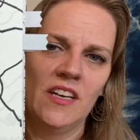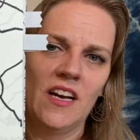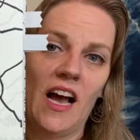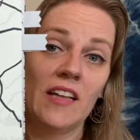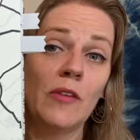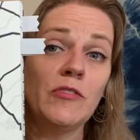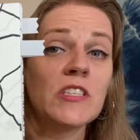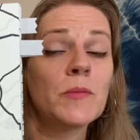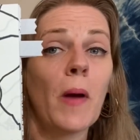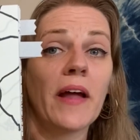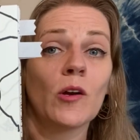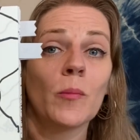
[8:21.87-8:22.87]
the
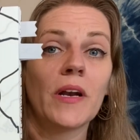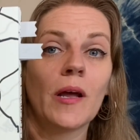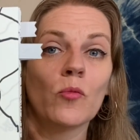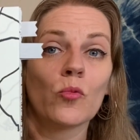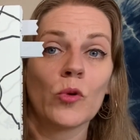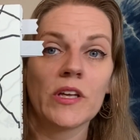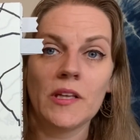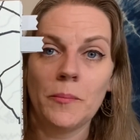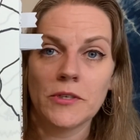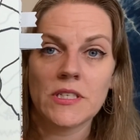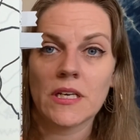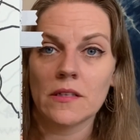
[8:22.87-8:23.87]
spider, but I really
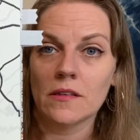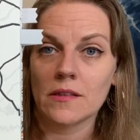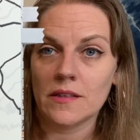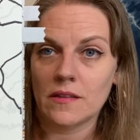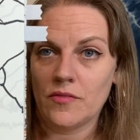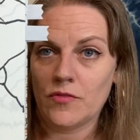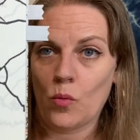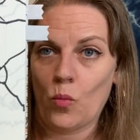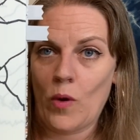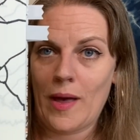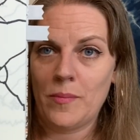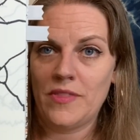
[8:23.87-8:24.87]
particularly love the
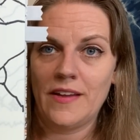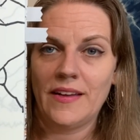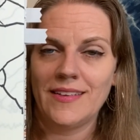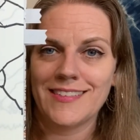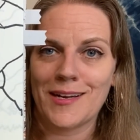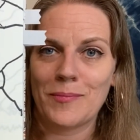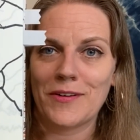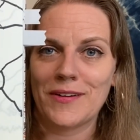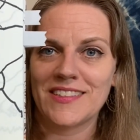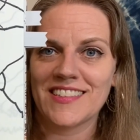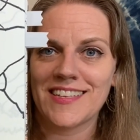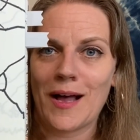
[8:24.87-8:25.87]
web that he did up there
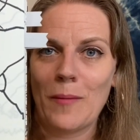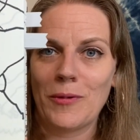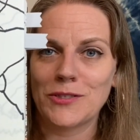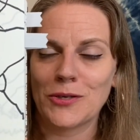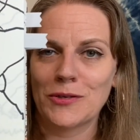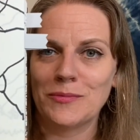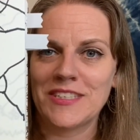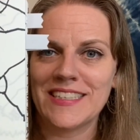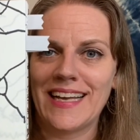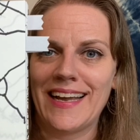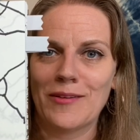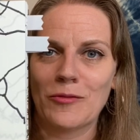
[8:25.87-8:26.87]
at the top. I told him
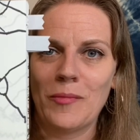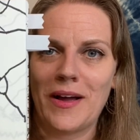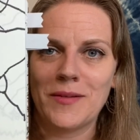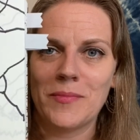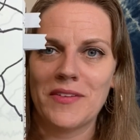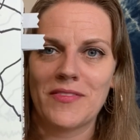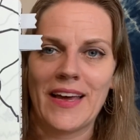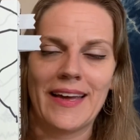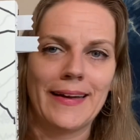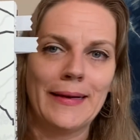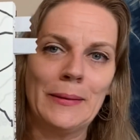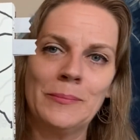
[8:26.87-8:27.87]
today it reminded me of
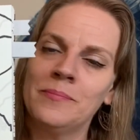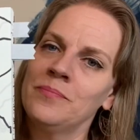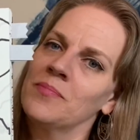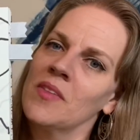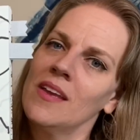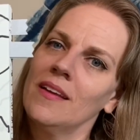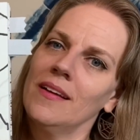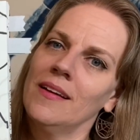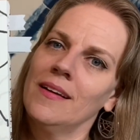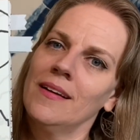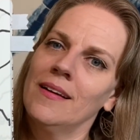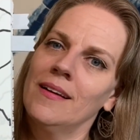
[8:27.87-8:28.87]
that
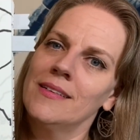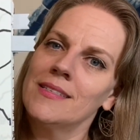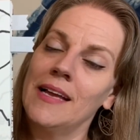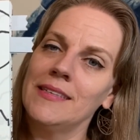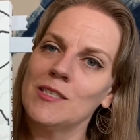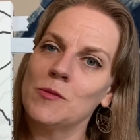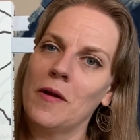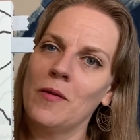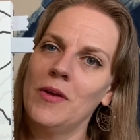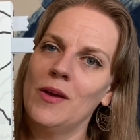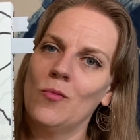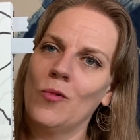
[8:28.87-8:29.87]
science
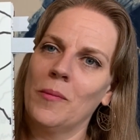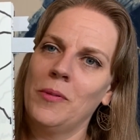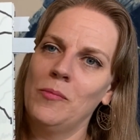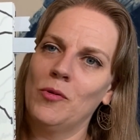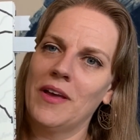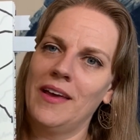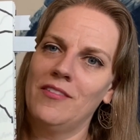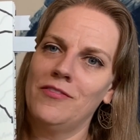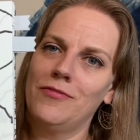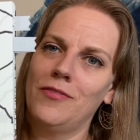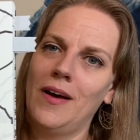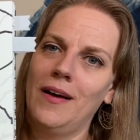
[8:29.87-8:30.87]
experiment where people gave
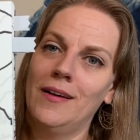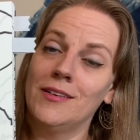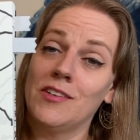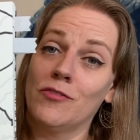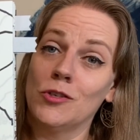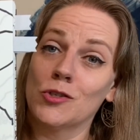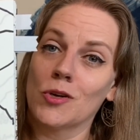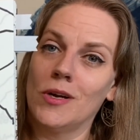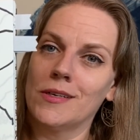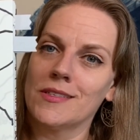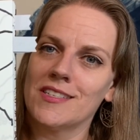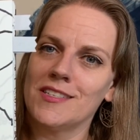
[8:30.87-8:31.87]
different
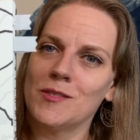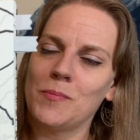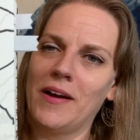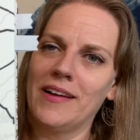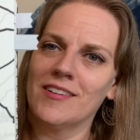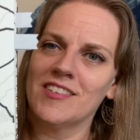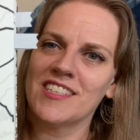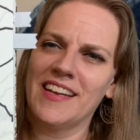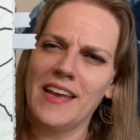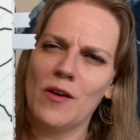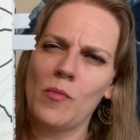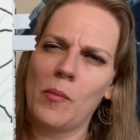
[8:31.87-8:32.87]
drugs to spiders, and I
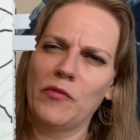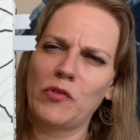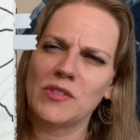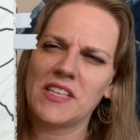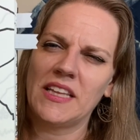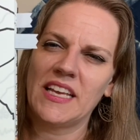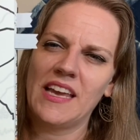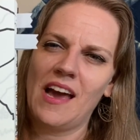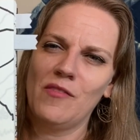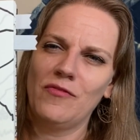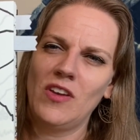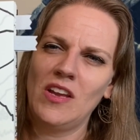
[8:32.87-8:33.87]
can't remember if it was like the
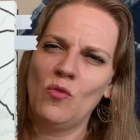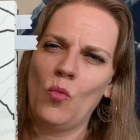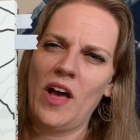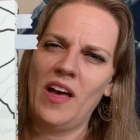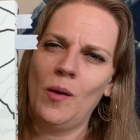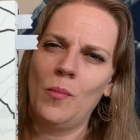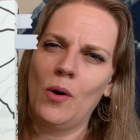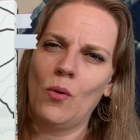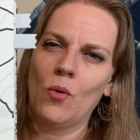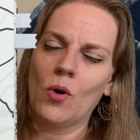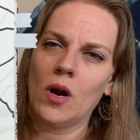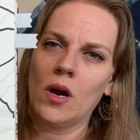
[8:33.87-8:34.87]
caffeine web
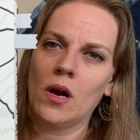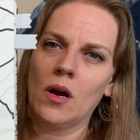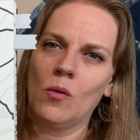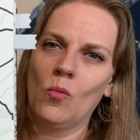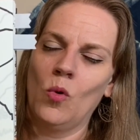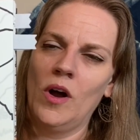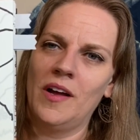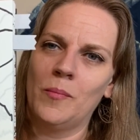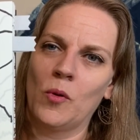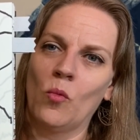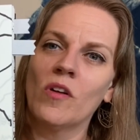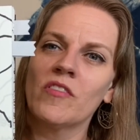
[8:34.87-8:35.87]
or what,
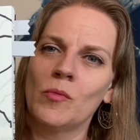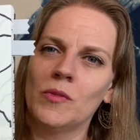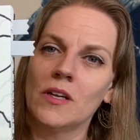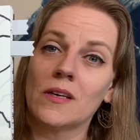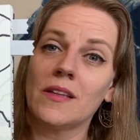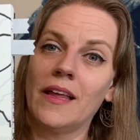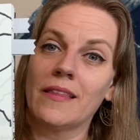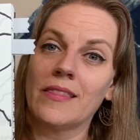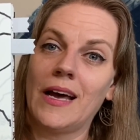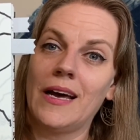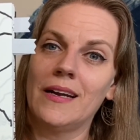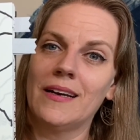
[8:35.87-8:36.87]
but one of them looked like
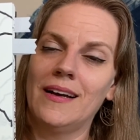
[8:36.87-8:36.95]
that,